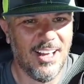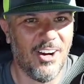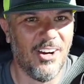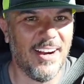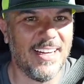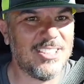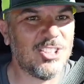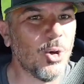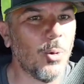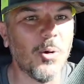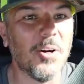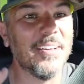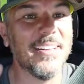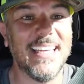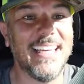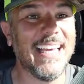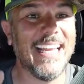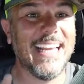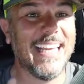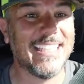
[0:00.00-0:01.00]
All right, so we're
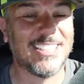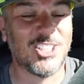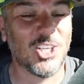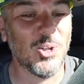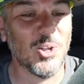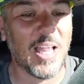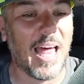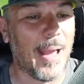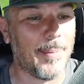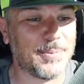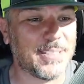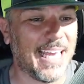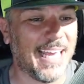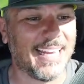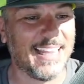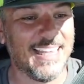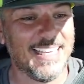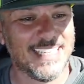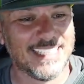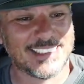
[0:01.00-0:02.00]
only gonna get 2 laps
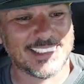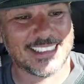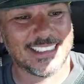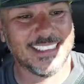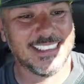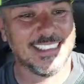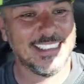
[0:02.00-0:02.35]
out of this.